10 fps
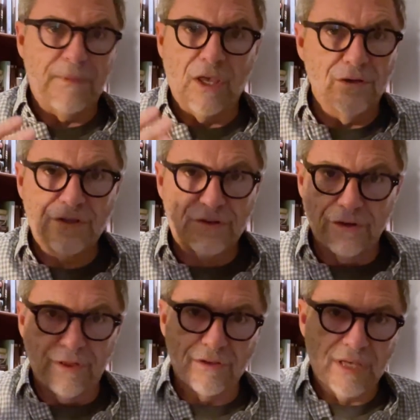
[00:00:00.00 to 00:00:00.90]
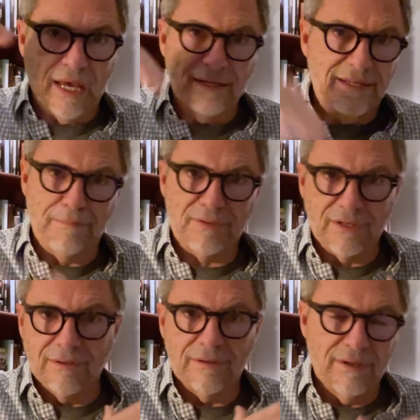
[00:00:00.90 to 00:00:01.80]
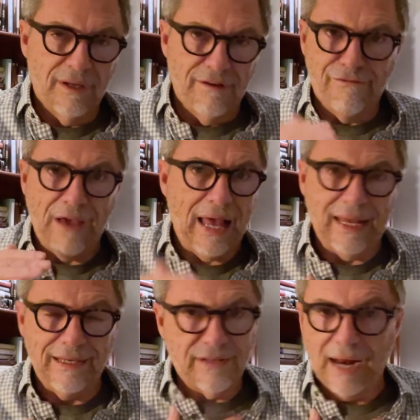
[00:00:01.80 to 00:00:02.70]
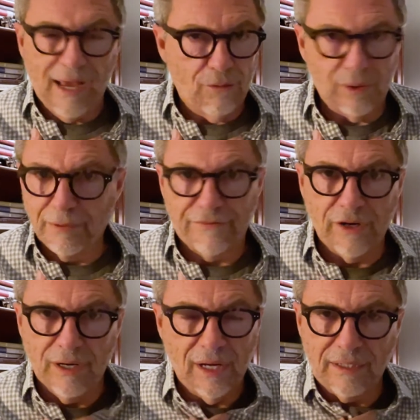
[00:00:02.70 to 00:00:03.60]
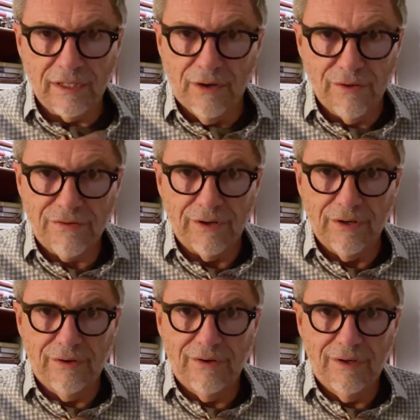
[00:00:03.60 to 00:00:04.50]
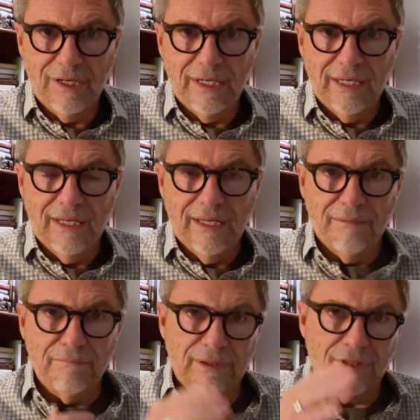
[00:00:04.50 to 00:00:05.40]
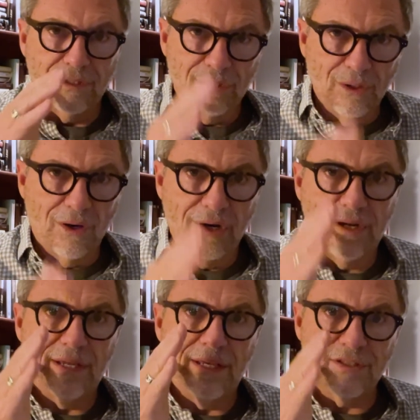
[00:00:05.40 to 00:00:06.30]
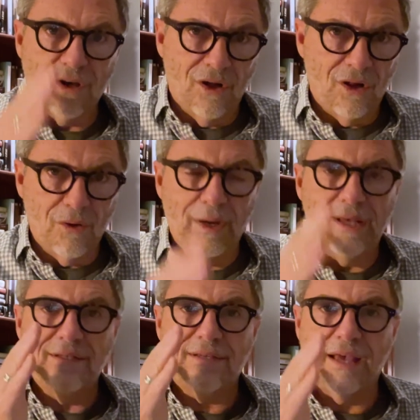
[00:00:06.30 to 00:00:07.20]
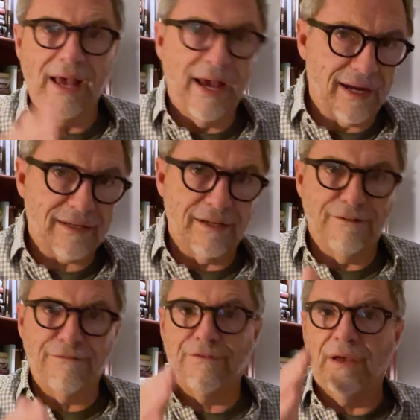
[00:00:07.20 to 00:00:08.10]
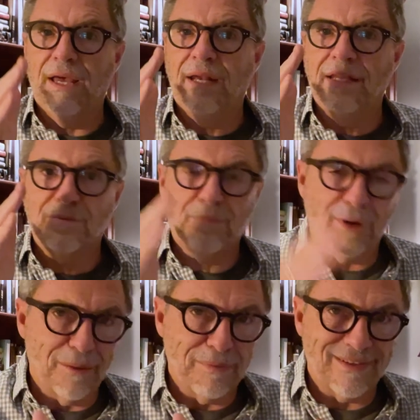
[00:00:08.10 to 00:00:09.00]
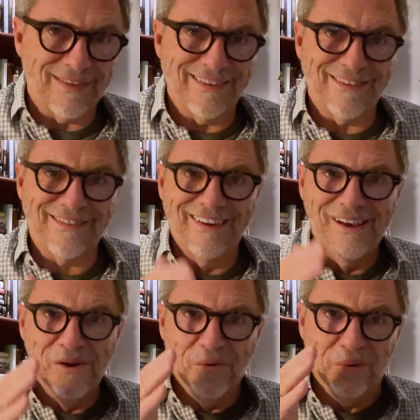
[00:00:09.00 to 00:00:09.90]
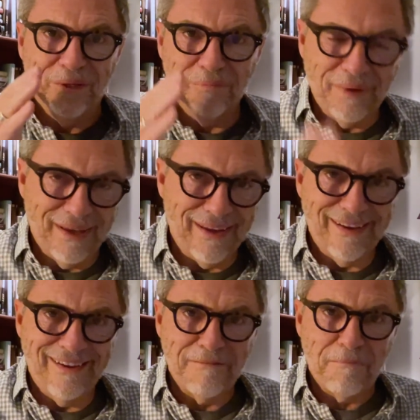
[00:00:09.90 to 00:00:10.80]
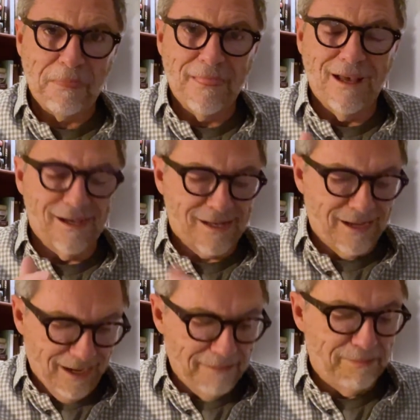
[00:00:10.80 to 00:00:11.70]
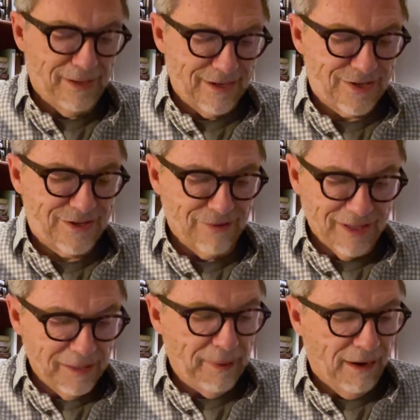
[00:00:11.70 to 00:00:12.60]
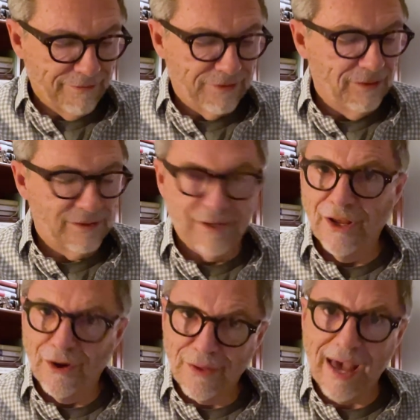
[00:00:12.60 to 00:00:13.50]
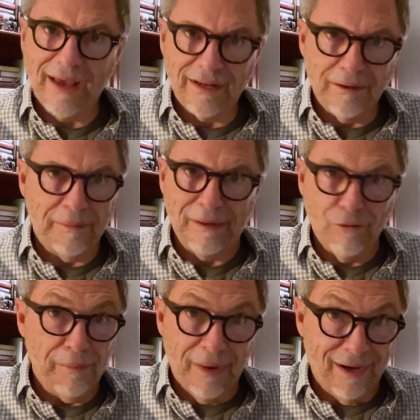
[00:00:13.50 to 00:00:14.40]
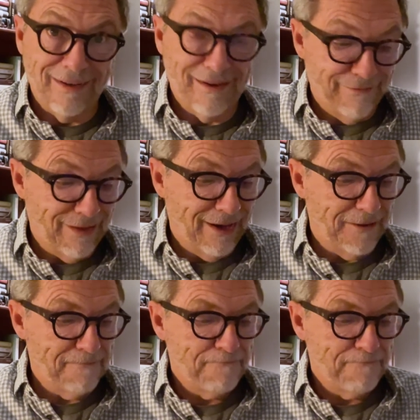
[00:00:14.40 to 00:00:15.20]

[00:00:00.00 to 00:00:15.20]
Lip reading: goes through those kind of dips and valleys that I would prefer it not to go through. But the Lord is always active and his purposes will be accomplished. Really powerful to know that and to be reminded of that.